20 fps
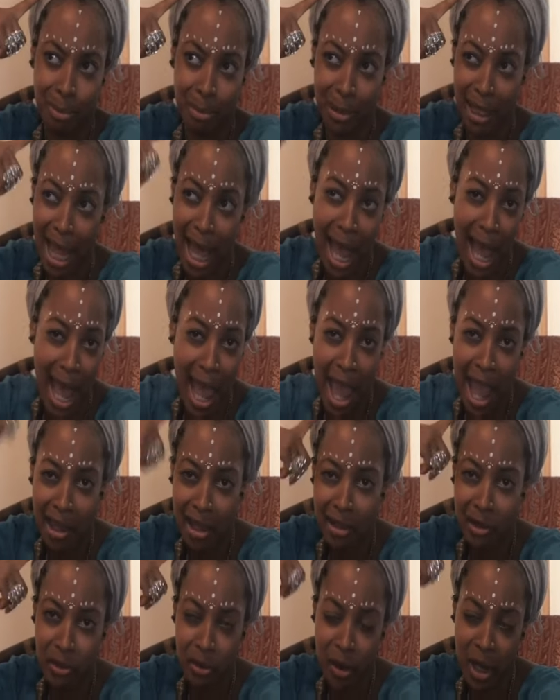
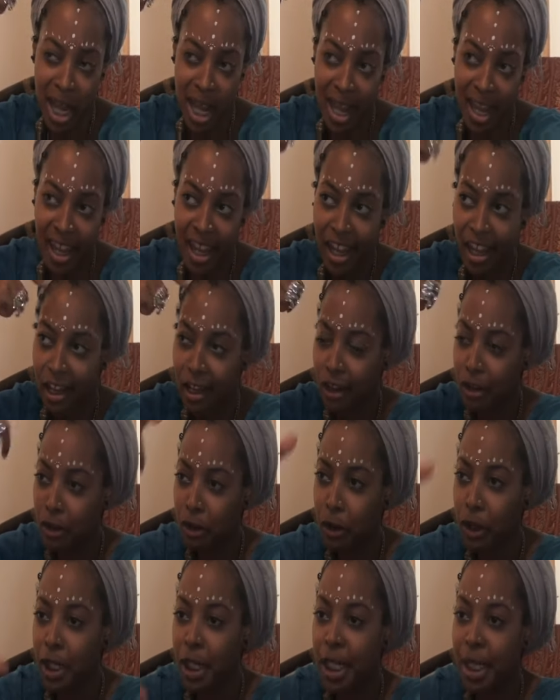black, gray,
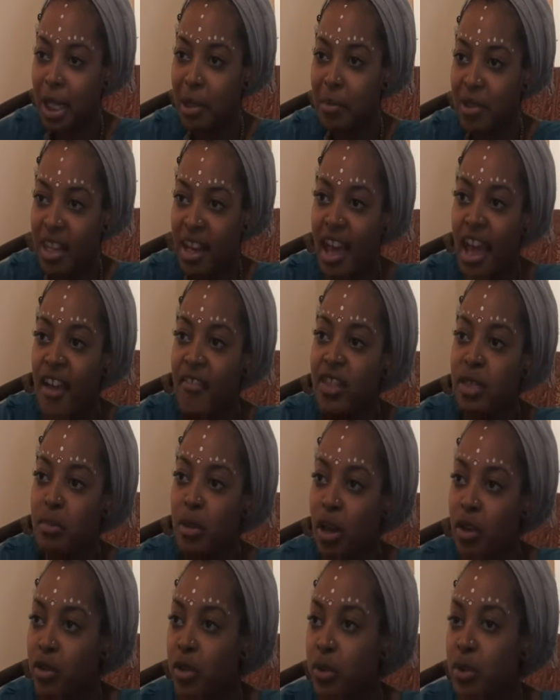cream, then I have some
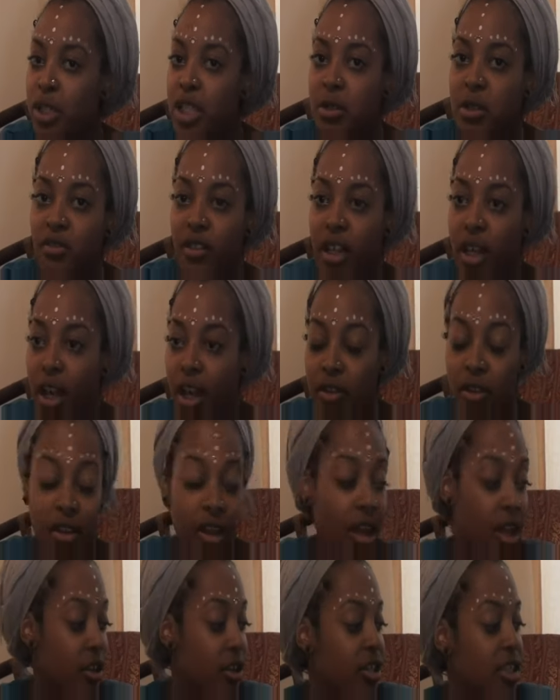other ones with like other
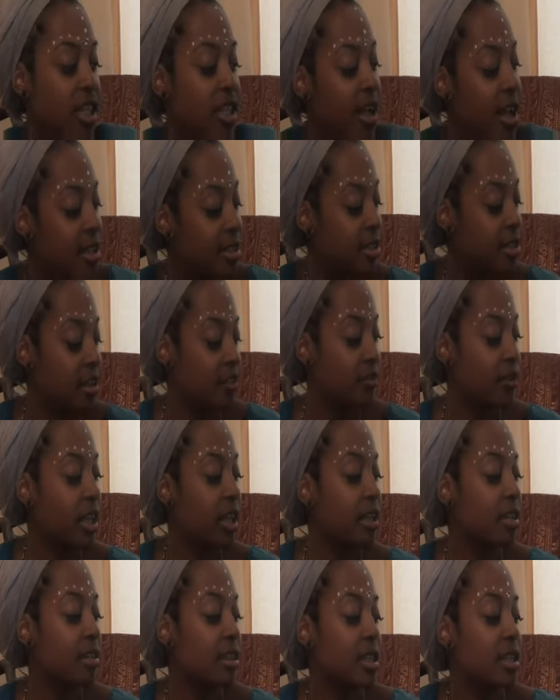colors. I got stuff like